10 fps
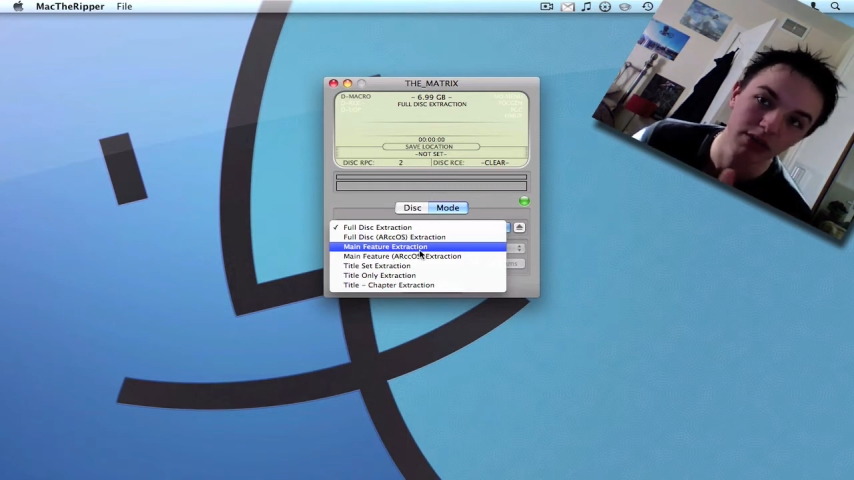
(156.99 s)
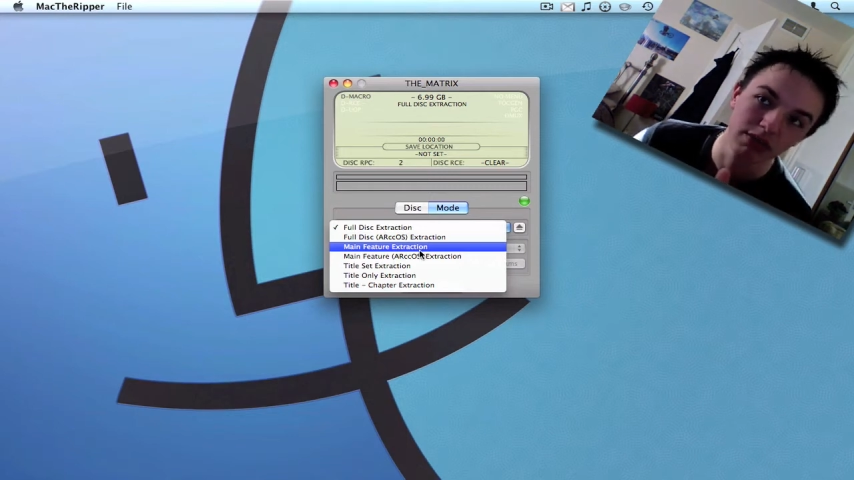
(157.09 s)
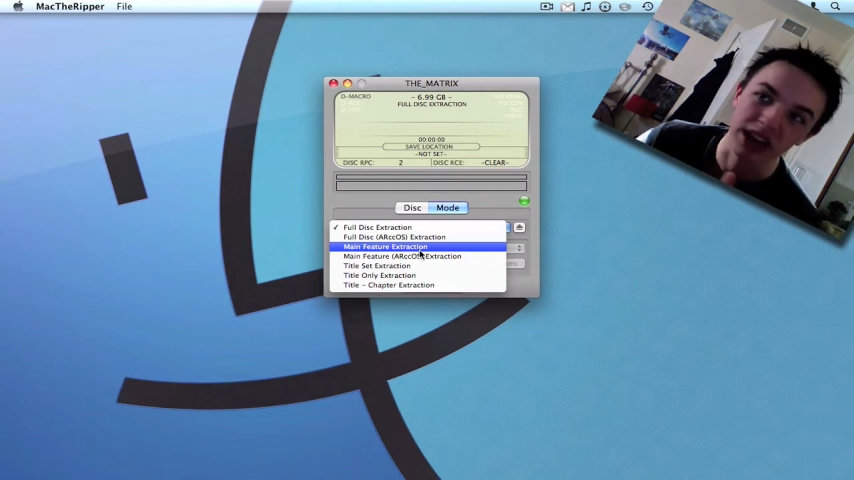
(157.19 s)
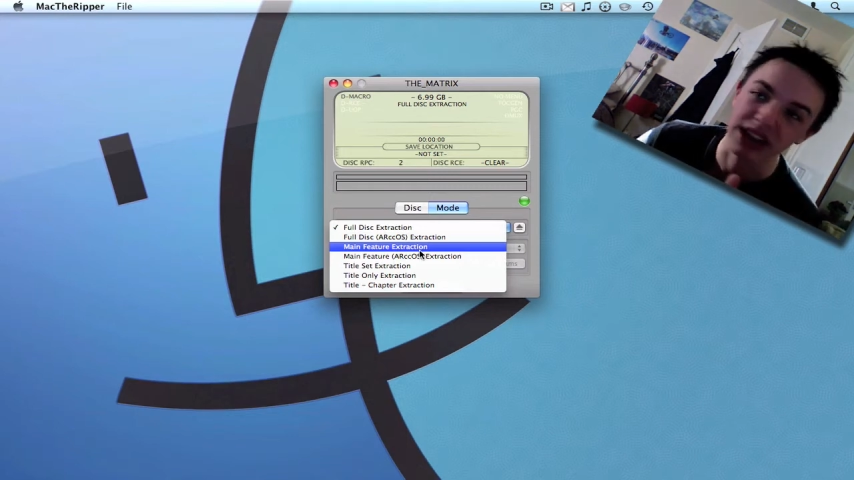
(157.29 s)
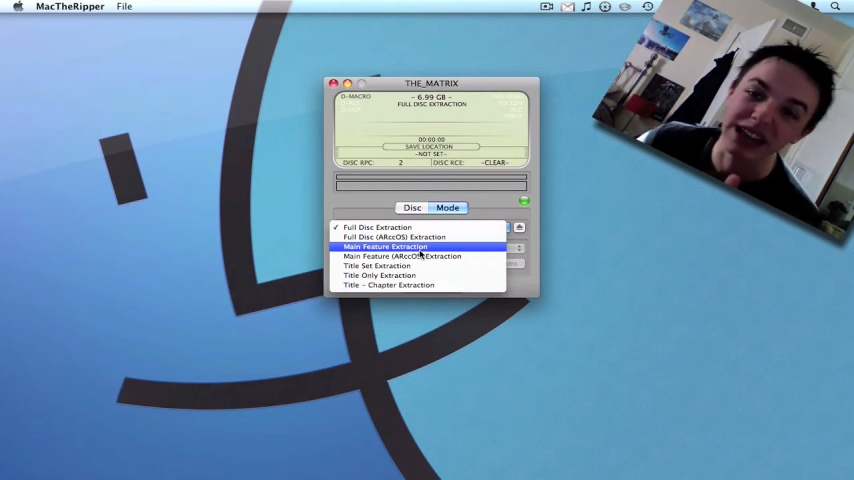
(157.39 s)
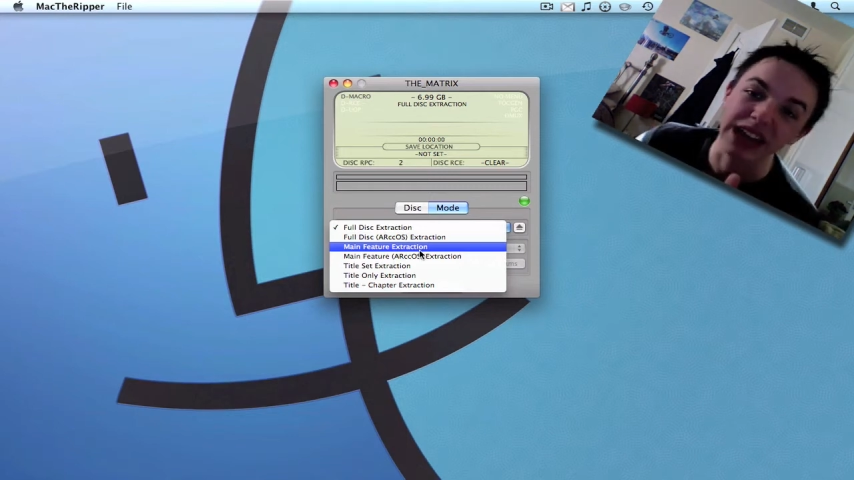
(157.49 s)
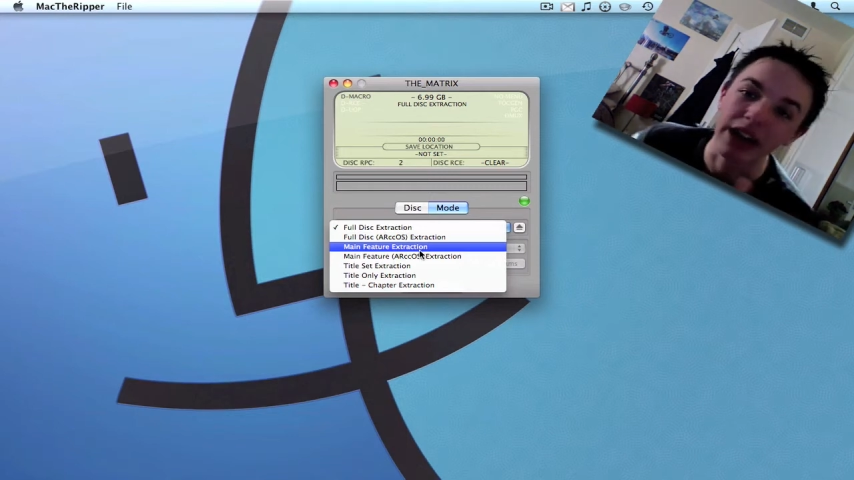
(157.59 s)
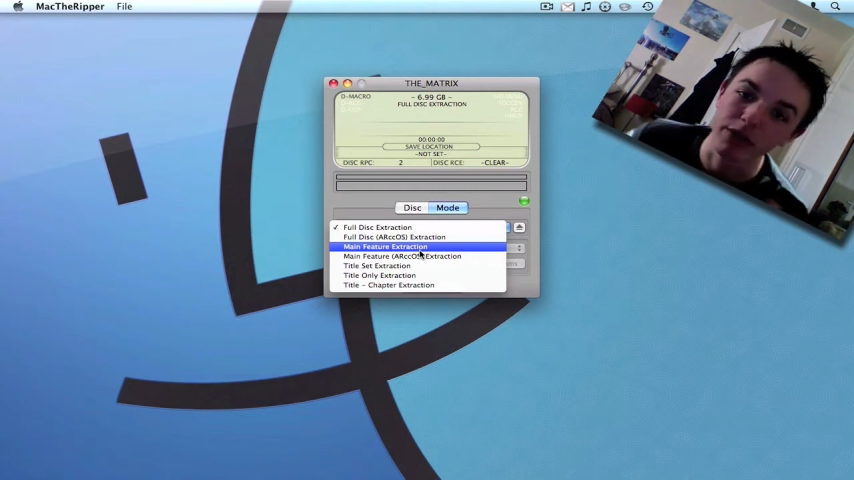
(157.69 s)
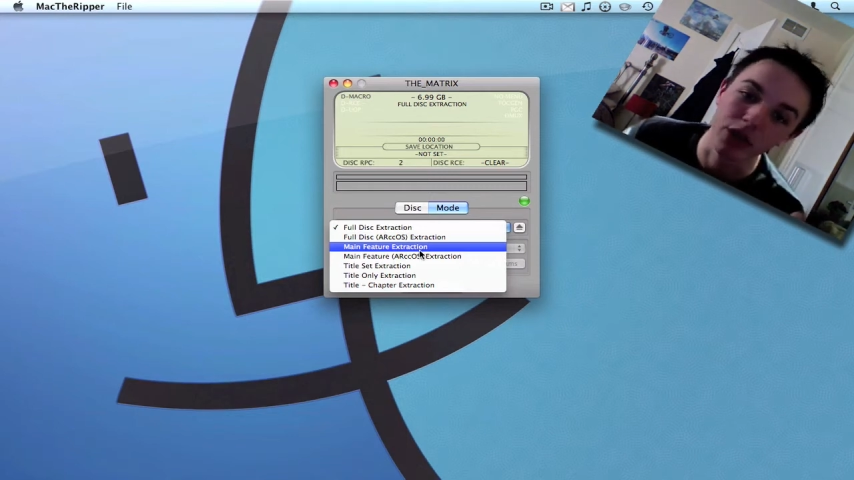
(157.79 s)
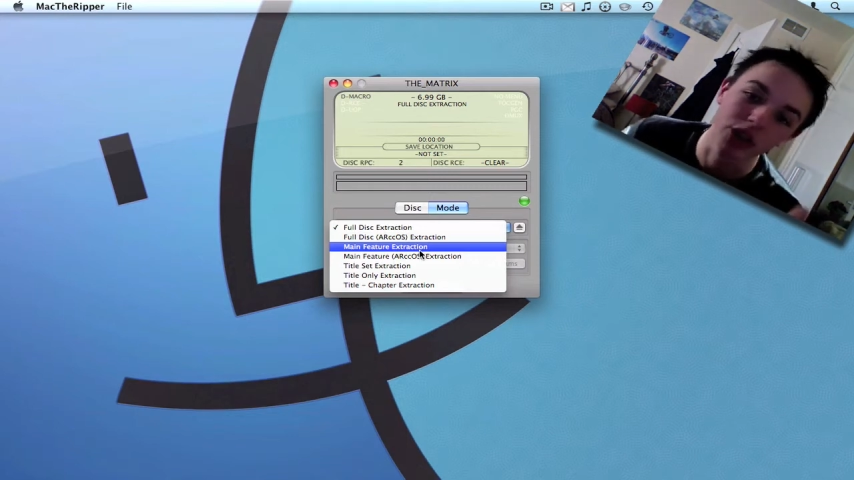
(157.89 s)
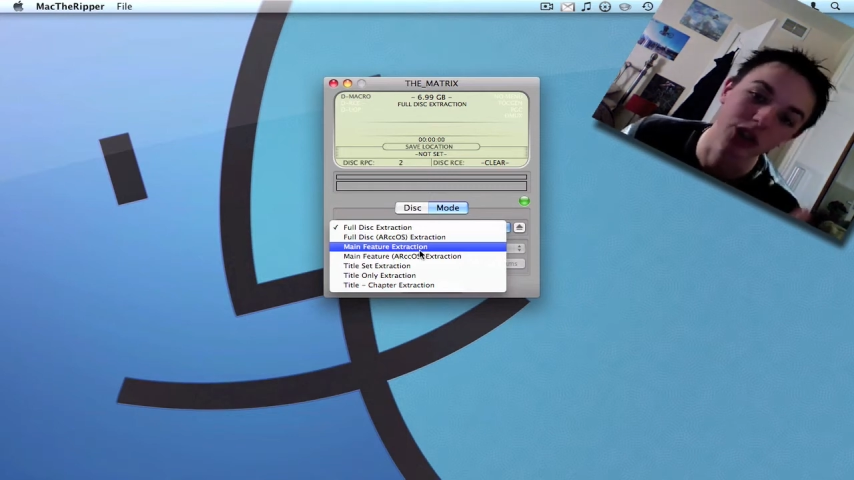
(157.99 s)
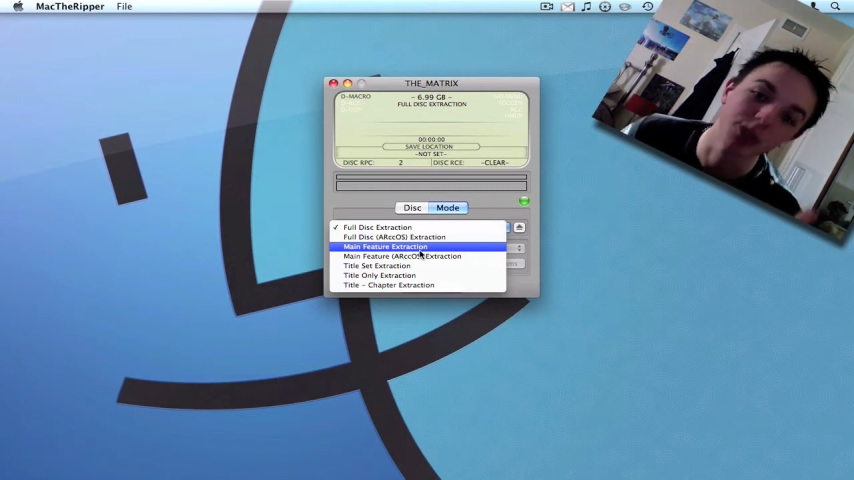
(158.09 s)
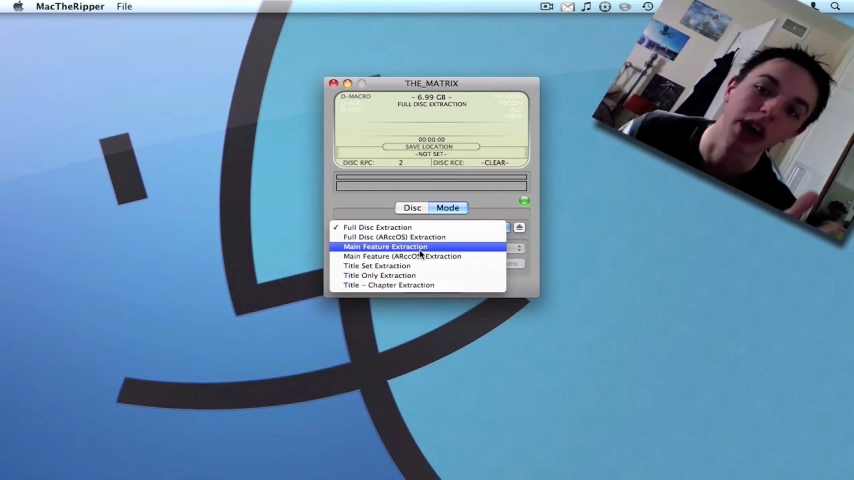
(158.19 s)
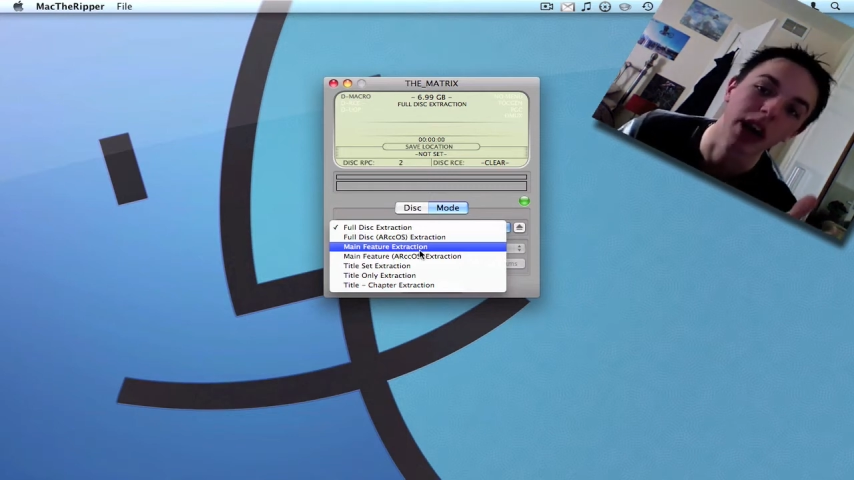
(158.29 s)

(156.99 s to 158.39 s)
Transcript: like the adverts you might